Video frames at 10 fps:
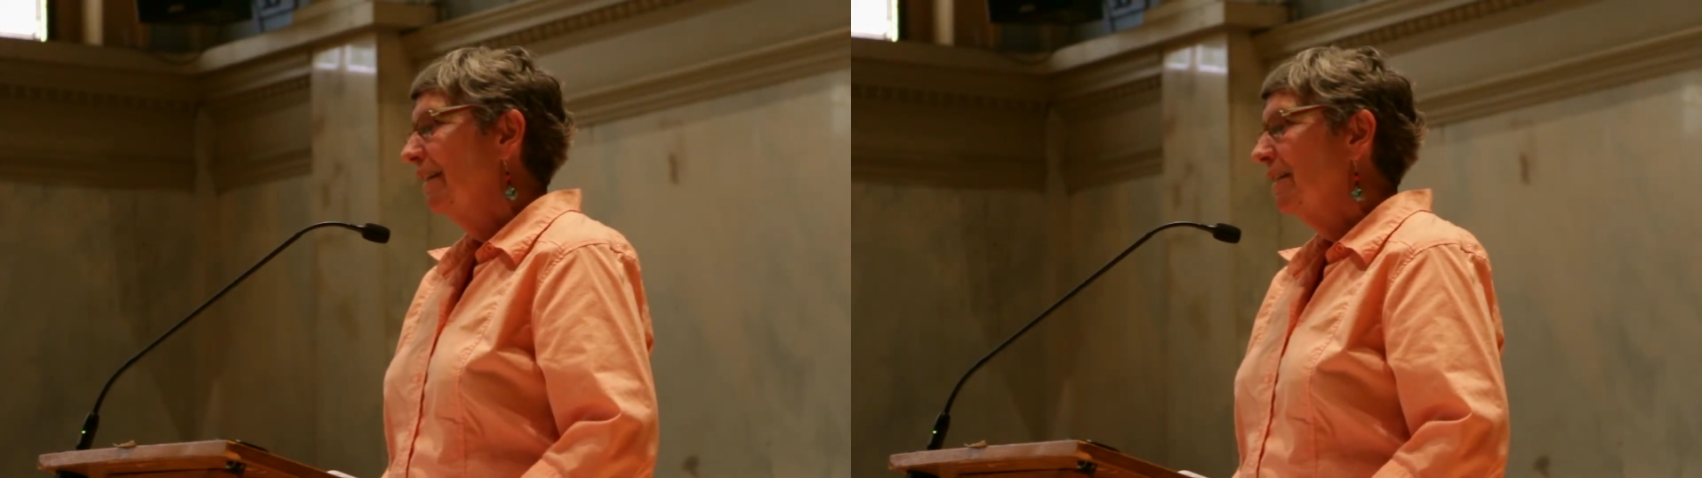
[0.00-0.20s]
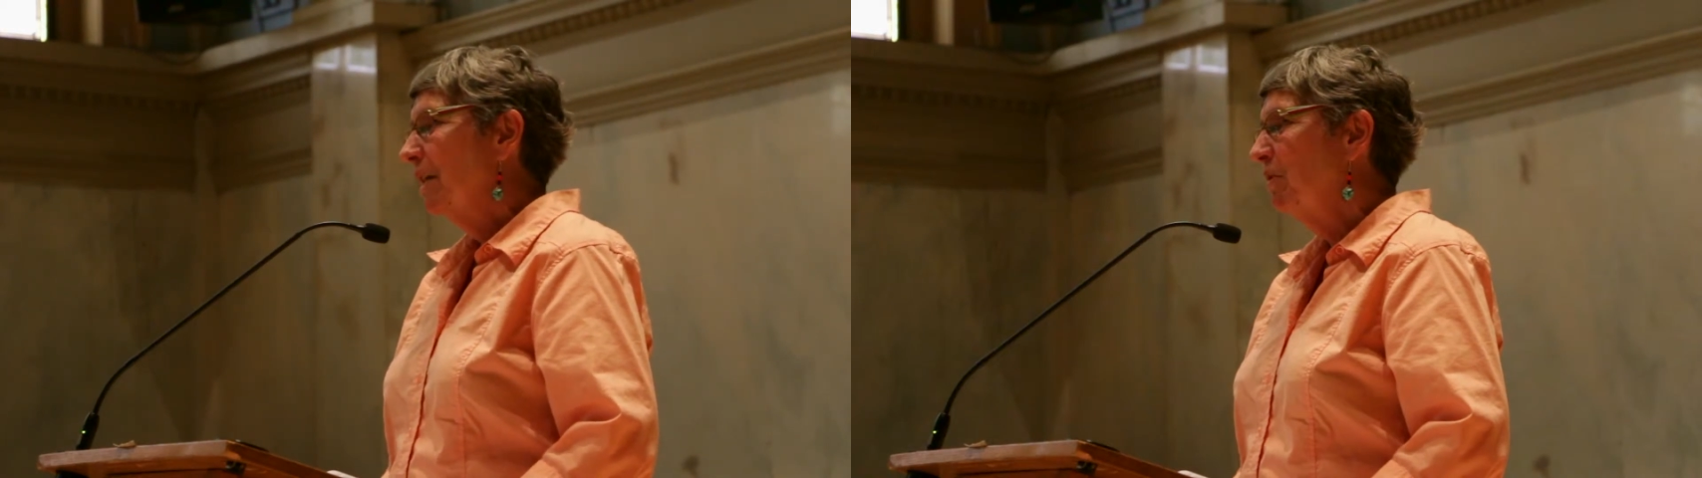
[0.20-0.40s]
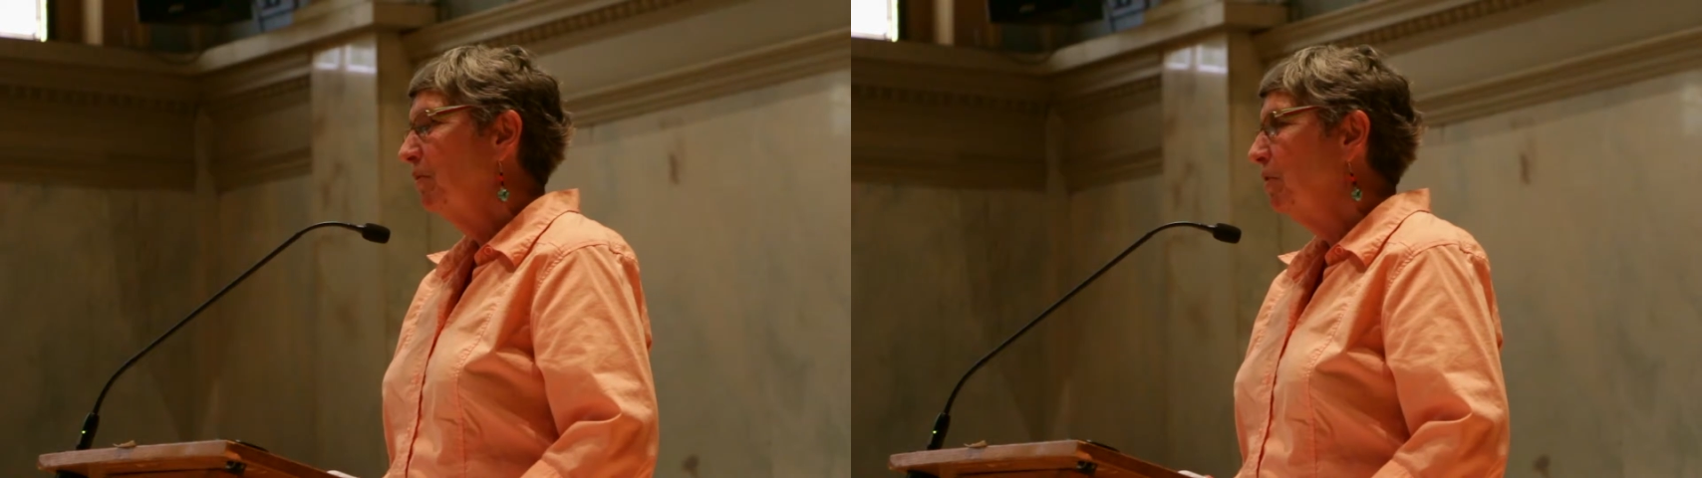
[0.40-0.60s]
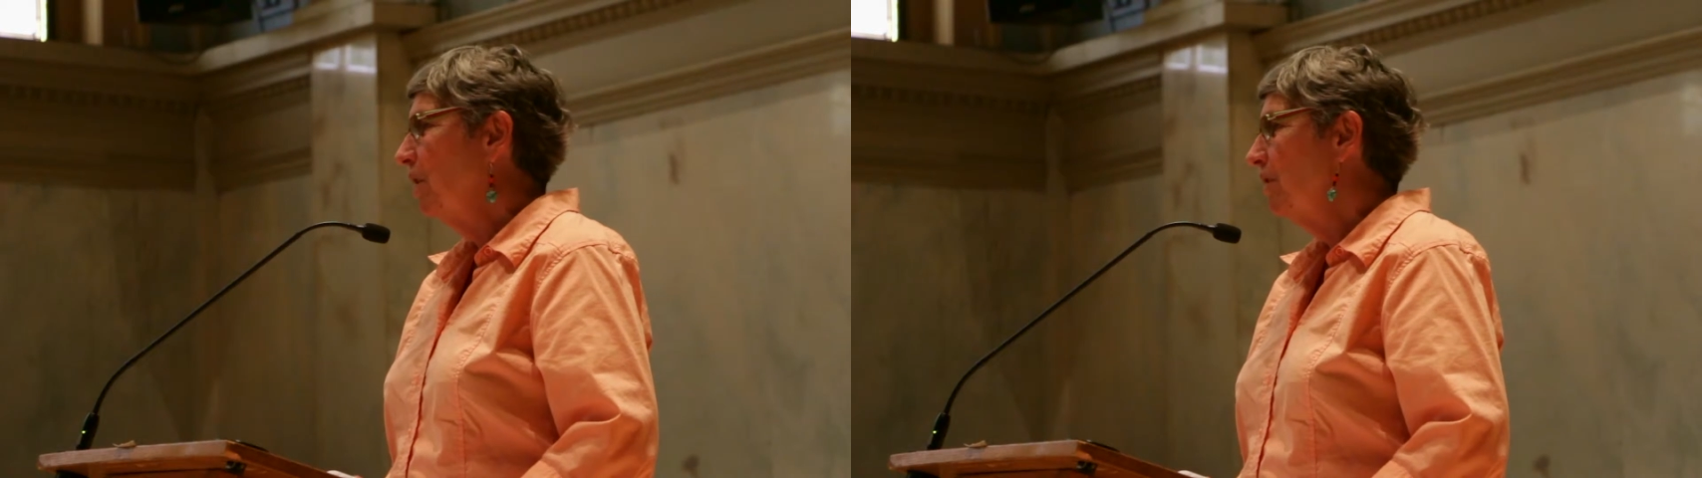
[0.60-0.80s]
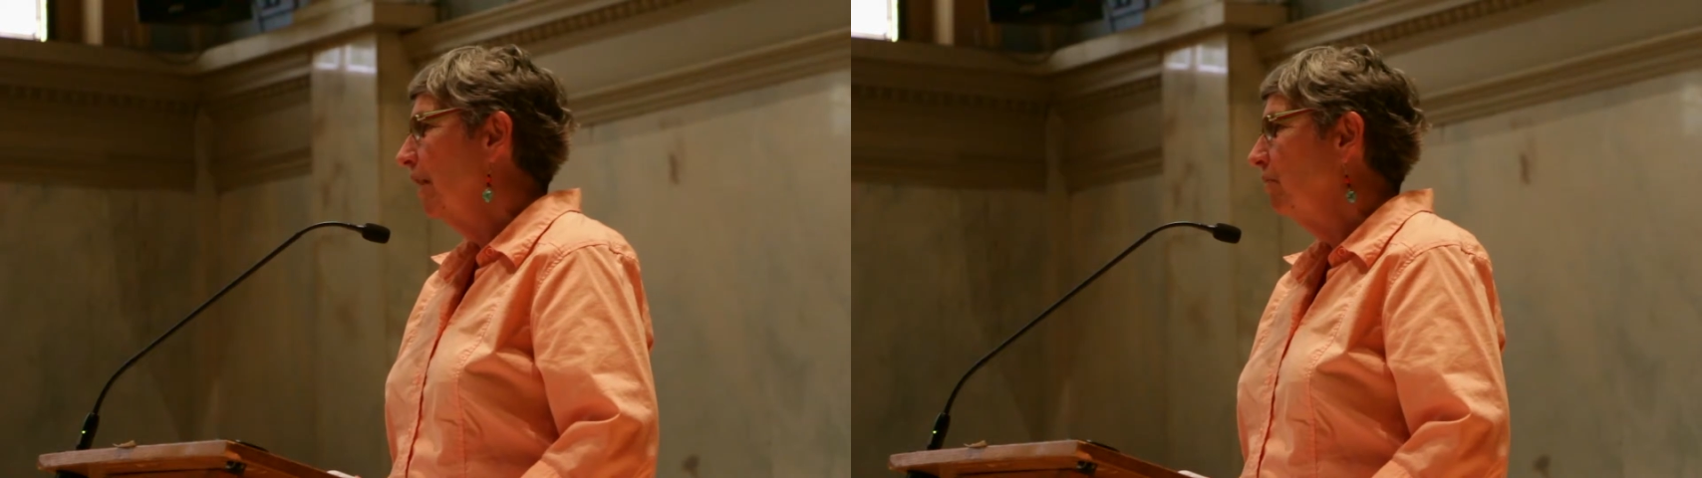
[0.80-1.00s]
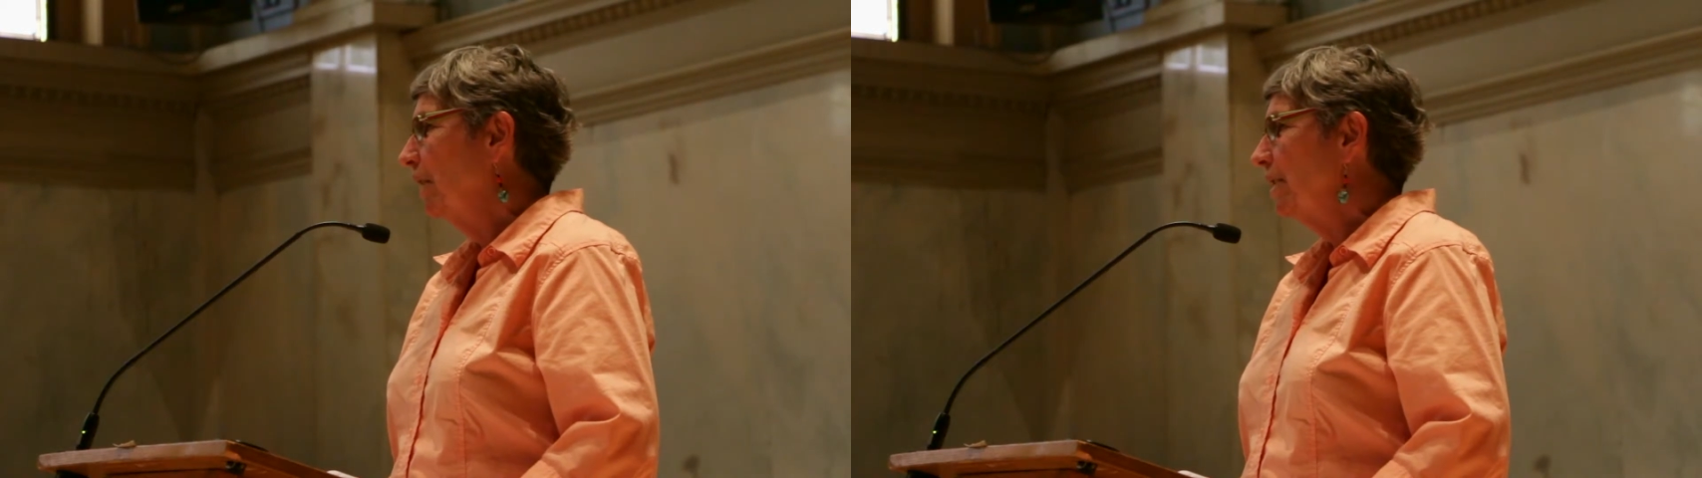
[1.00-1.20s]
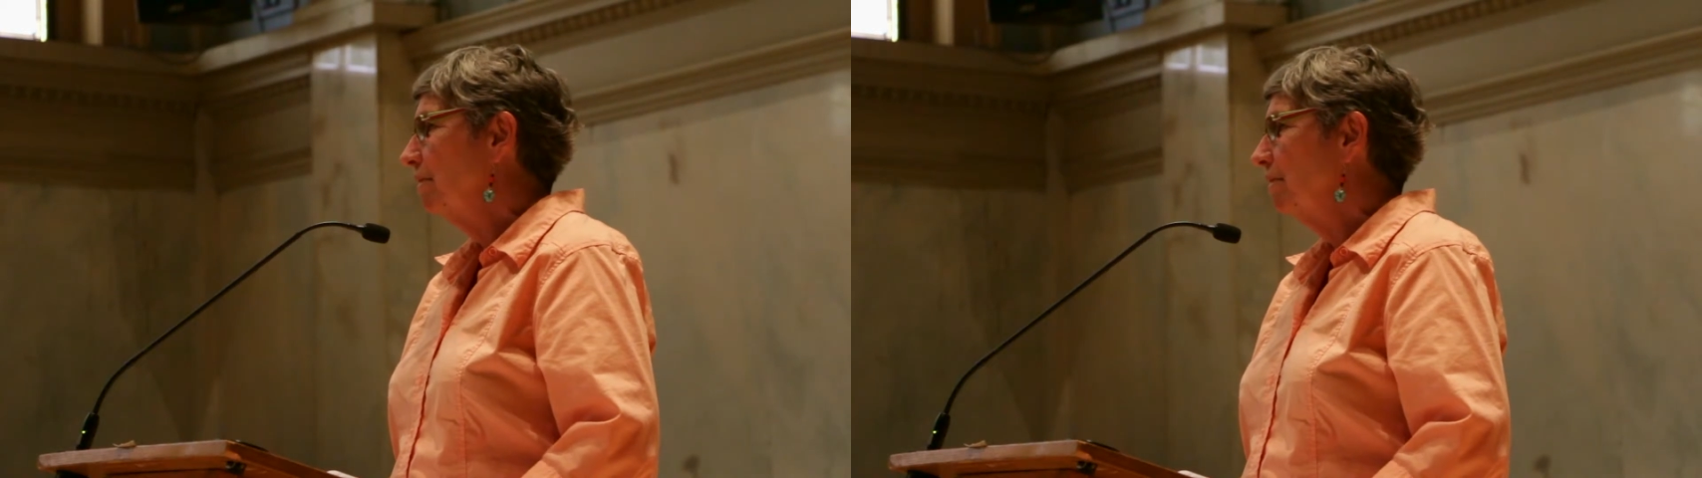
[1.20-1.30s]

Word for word: Some of you know that I went